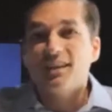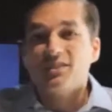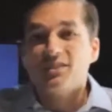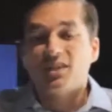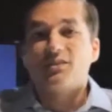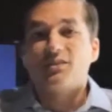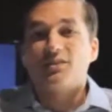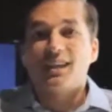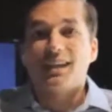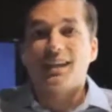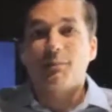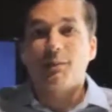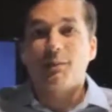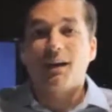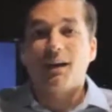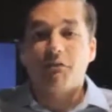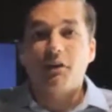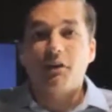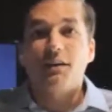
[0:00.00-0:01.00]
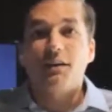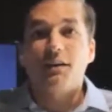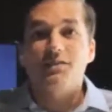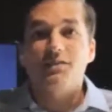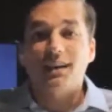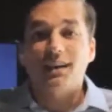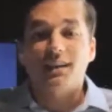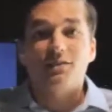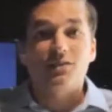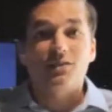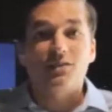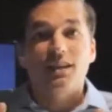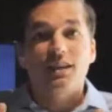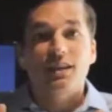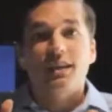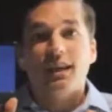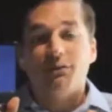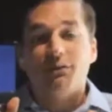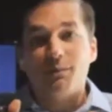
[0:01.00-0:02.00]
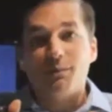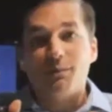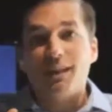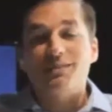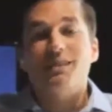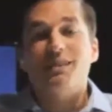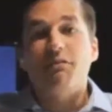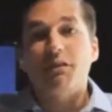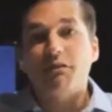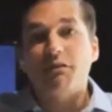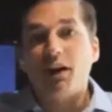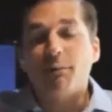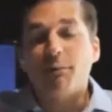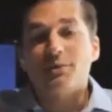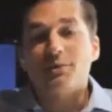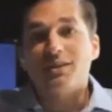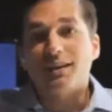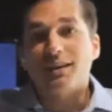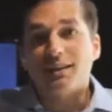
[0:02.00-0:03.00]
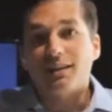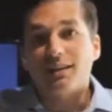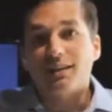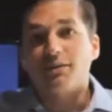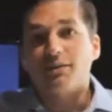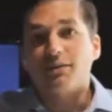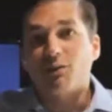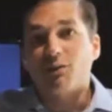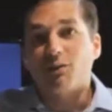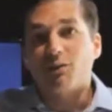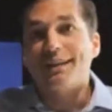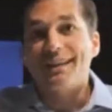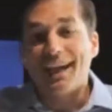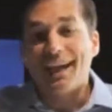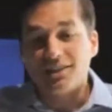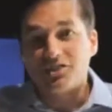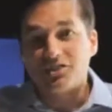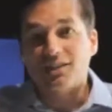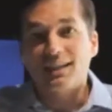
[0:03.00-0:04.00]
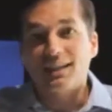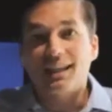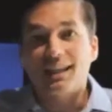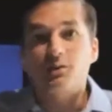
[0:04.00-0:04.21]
So I'll take about 5 seconds. It was about 75% clearance rate nationally,